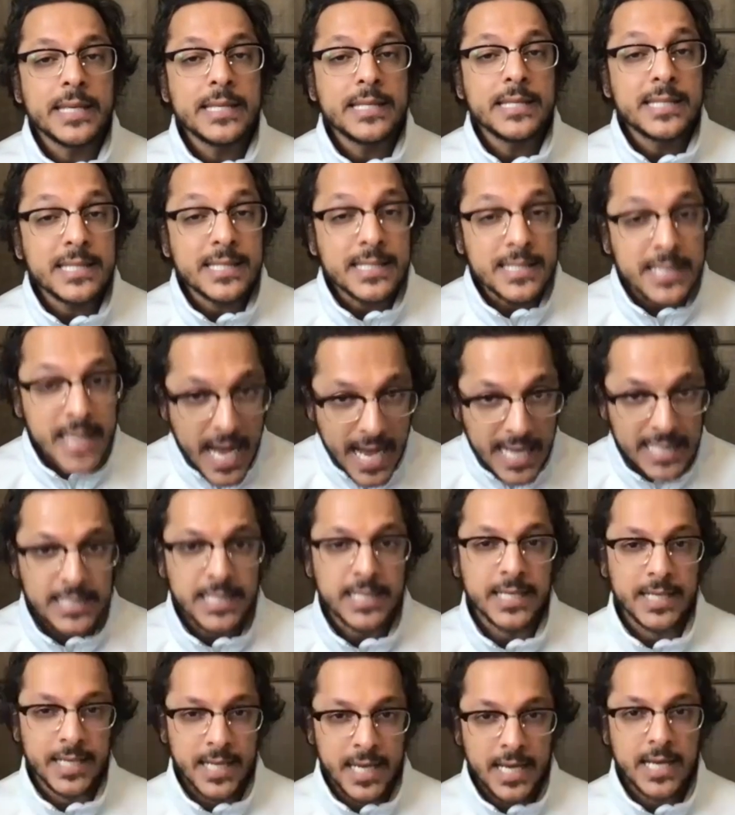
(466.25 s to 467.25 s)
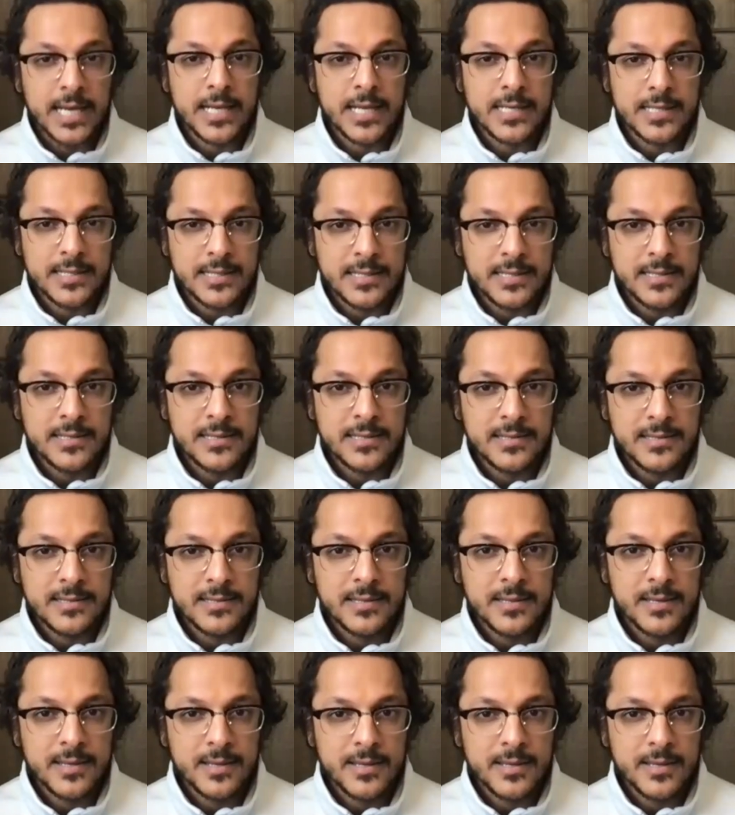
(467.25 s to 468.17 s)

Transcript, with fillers: sadhanas.